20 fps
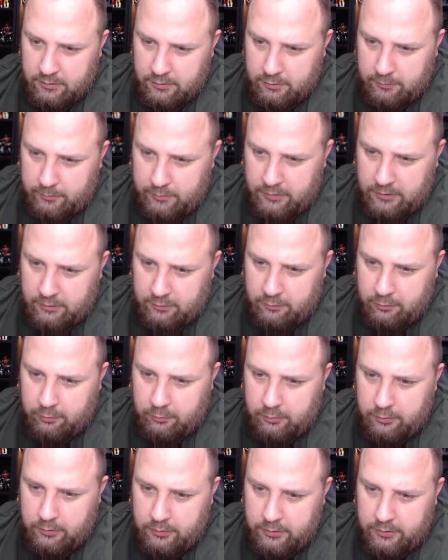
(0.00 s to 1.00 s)
Making a
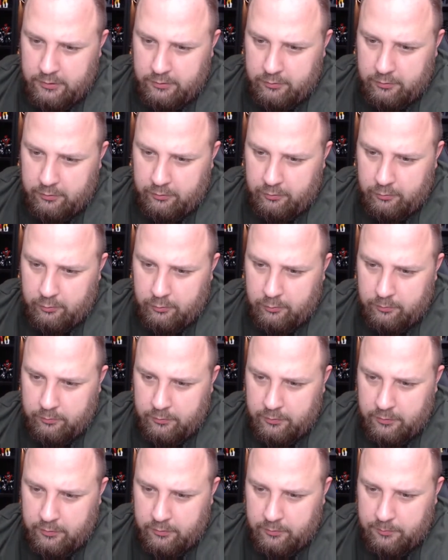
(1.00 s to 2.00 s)
toy,
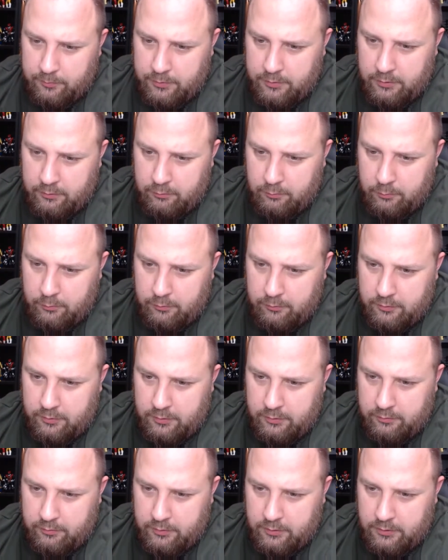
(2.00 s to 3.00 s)
transforms, and completely
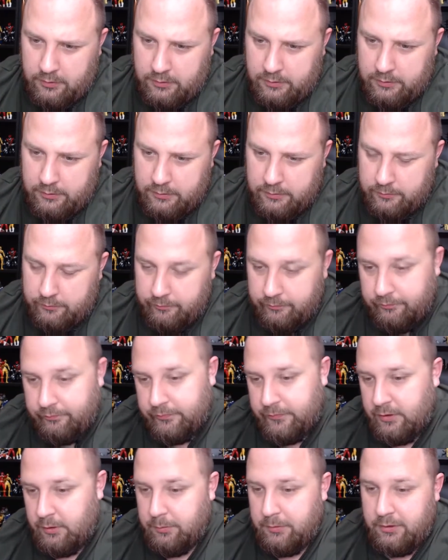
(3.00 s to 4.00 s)
removed a different thing.
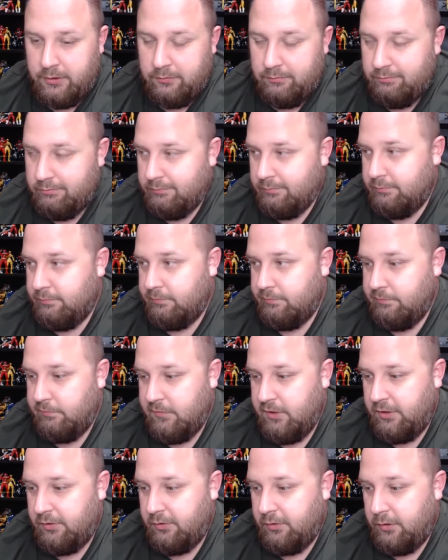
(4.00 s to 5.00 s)
I mean,
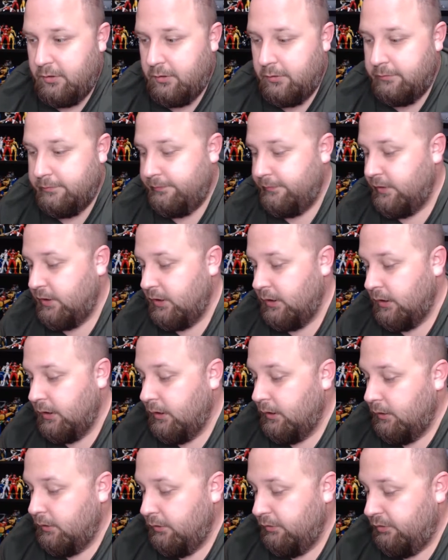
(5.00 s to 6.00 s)
yes and no.
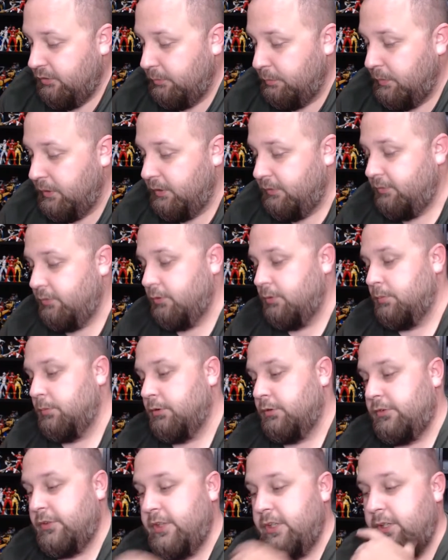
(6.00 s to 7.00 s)
There's some
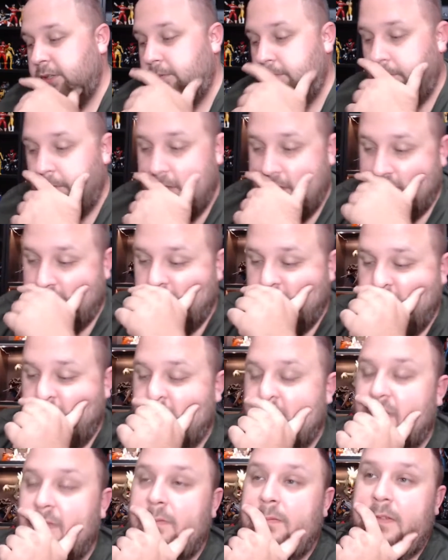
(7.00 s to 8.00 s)
Bayformers that made
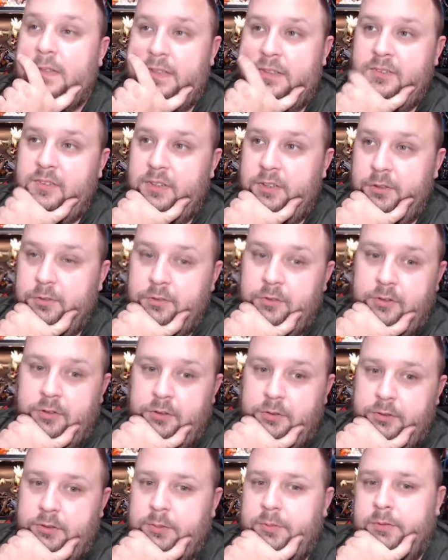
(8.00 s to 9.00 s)
sense. At least they used
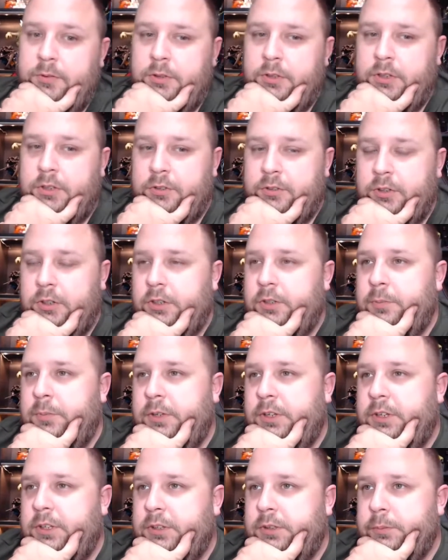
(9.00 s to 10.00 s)
to before they started
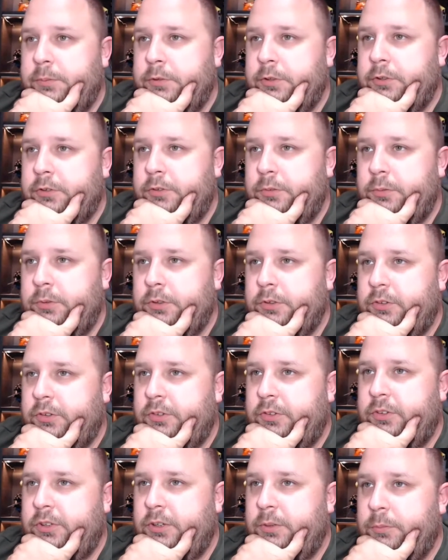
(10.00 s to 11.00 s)
making them worse and
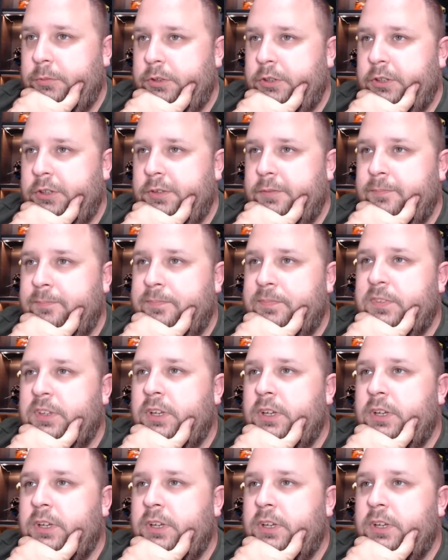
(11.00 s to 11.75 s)
worse as time went on.